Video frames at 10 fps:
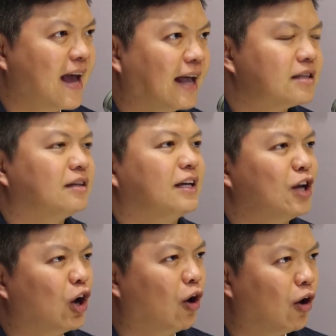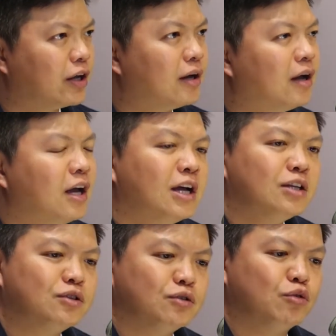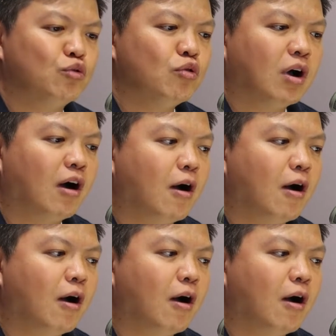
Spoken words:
that in order to